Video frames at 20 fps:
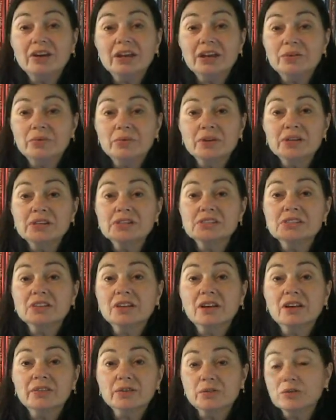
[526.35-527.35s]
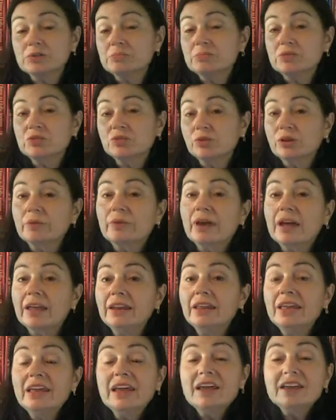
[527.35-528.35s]
It was called The Christmas
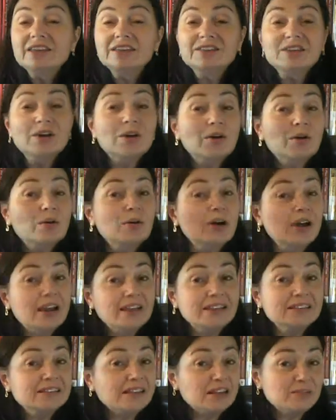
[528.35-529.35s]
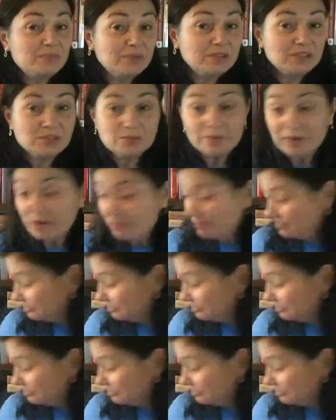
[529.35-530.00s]
Joyride, so I decided to pick this one up.